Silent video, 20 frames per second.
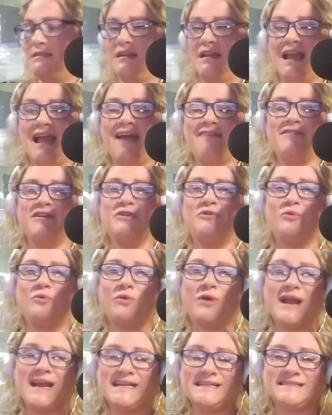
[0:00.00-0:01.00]
Have a
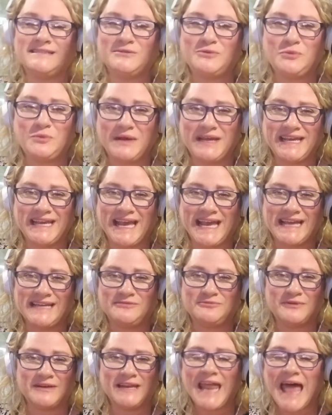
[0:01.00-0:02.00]
great
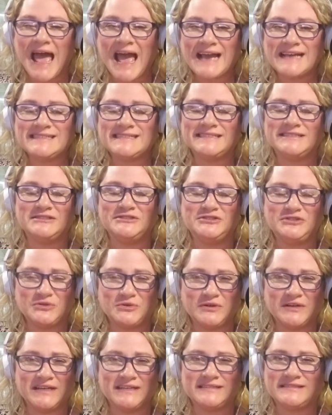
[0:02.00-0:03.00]
weekend. Relax and
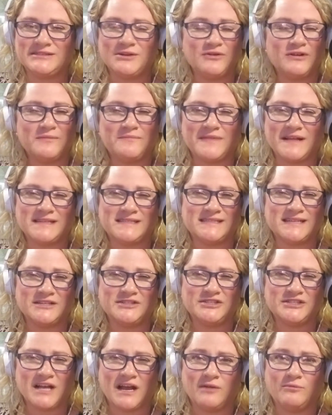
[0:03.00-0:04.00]
enjoy it. Soak up that
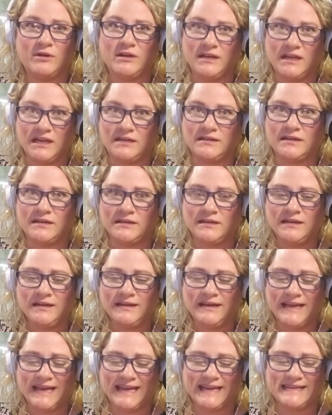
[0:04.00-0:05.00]
sunshine. We need it.
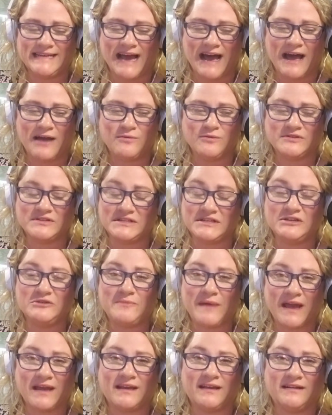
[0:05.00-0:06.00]
And I will see you
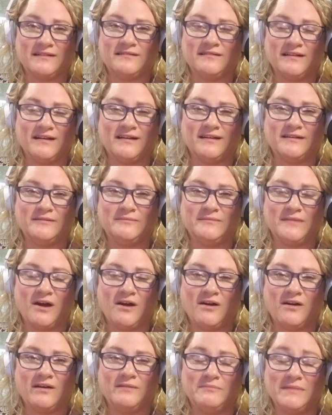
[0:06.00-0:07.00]
back here
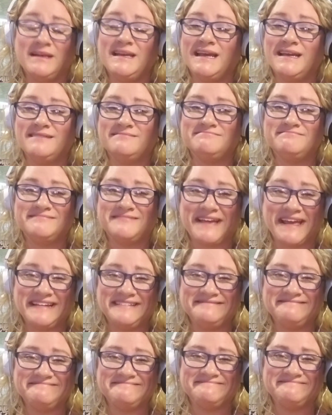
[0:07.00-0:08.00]
on Monday.
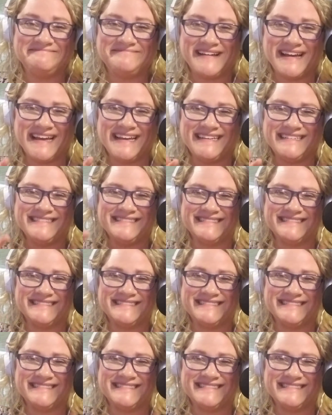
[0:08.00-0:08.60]
Okay? Bye.